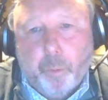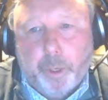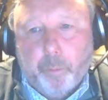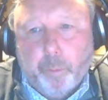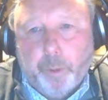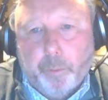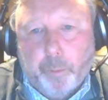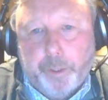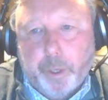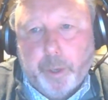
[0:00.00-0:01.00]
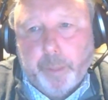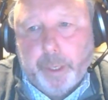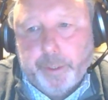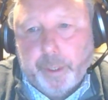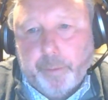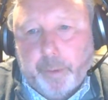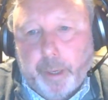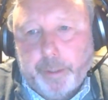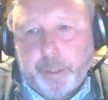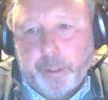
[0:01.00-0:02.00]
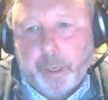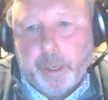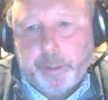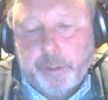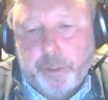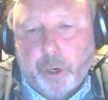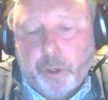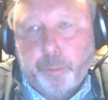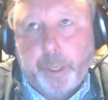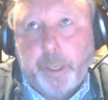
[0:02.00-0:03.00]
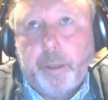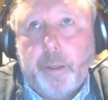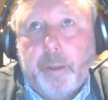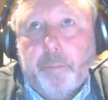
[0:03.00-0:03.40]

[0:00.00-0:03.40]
we term it as a stock split.